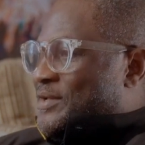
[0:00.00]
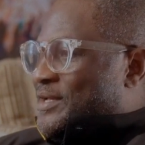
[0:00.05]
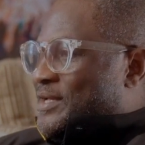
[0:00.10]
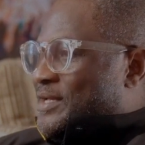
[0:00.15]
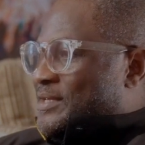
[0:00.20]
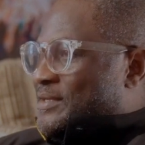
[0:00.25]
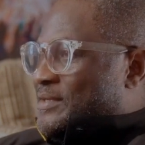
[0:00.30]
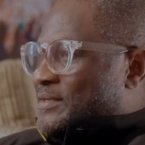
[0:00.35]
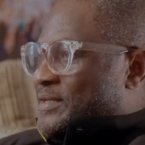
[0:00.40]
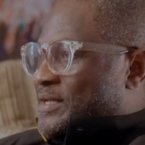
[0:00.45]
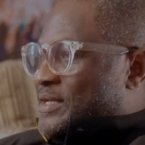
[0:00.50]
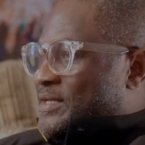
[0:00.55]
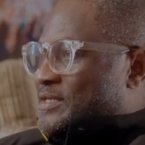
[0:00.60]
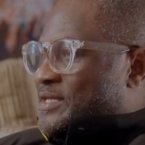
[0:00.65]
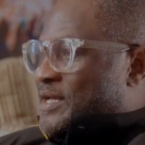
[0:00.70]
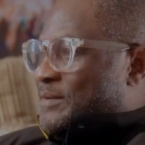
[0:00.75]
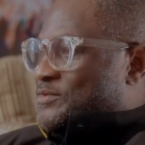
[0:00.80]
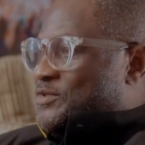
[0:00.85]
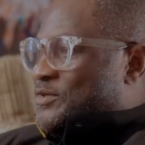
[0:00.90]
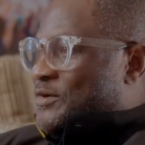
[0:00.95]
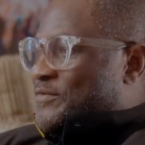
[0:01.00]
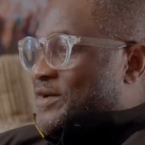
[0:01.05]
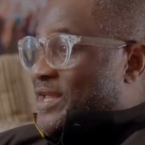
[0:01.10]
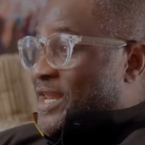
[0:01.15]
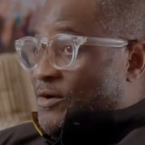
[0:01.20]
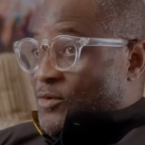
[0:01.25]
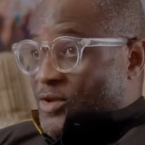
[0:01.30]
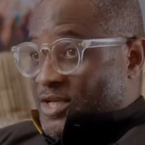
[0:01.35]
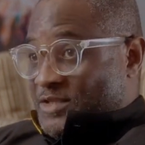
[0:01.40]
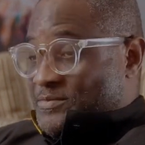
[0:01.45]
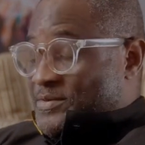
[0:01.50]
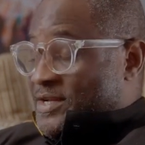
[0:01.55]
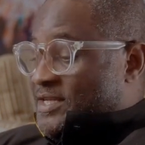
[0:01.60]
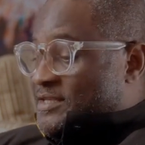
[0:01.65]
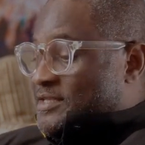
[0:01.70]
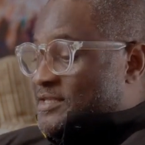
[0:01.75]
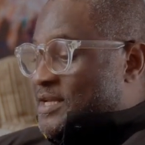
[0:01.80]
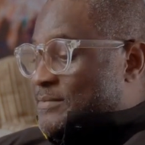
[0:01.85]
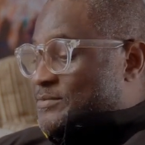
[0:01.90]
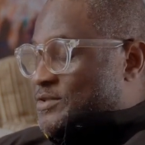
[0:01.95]
In terms of, and I will explain
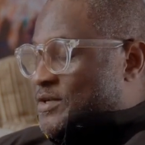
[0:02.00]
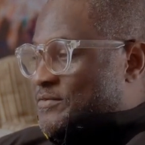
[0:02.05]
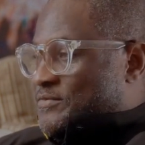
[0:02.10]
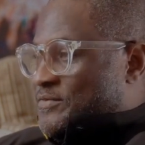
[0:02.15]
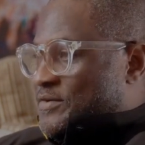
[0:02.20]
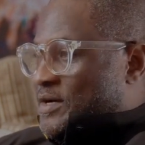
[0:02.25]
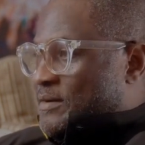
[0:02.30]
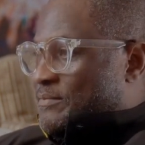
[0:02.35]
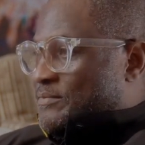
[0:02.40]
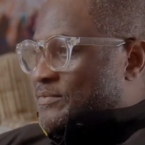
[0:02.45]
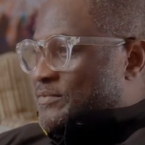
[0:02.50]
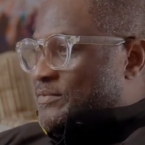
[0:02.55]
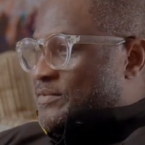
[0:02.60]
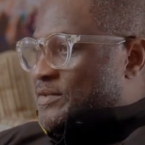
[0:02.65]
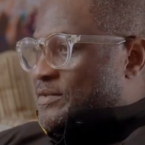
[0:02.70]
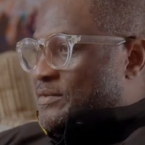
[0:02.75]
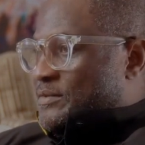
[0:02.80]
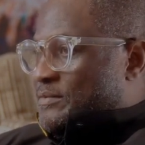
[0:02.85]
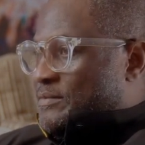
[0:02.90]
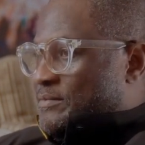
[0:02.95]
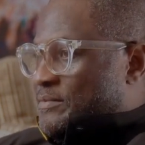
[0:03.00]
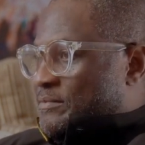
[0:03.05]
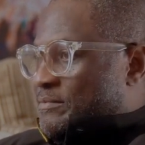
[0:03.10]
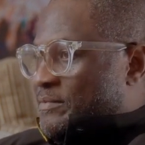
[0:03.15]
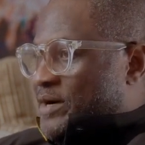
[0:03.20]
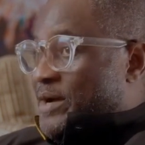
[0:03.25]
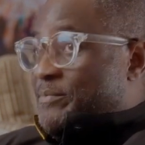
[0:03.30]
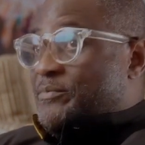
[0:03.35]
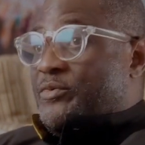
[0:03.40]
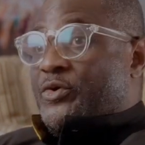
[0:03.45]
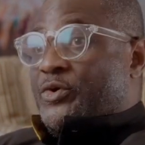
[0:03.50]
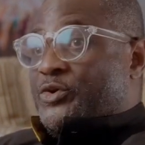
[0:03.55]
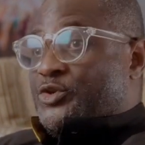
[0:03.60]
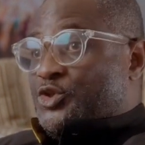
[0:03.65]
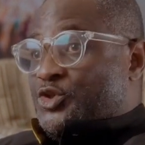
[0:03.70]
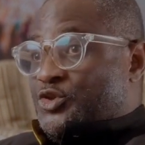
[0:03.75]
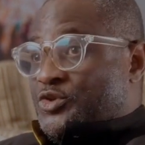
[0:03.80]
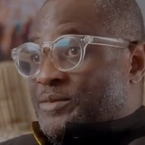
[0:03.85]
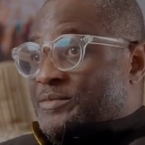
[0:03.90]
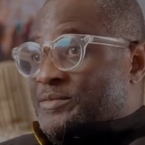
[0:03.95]
it in terms of my
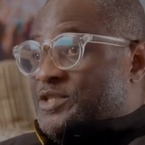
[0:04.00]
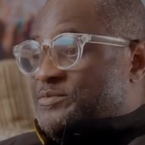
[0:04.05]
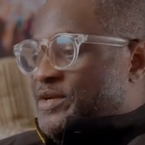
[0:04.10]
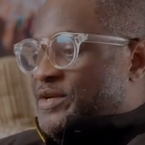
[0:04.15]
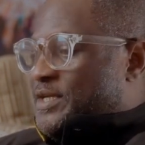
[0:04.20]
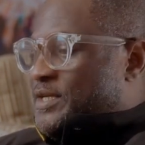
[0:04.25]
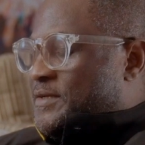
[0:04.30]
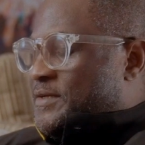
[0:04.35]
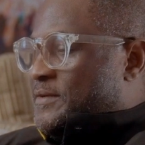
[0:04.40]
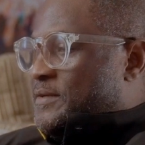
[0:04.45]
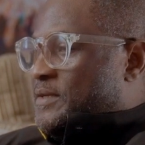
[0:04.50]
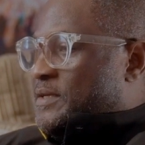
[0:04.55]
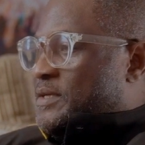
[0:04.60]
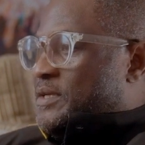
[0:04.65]
approach to image making.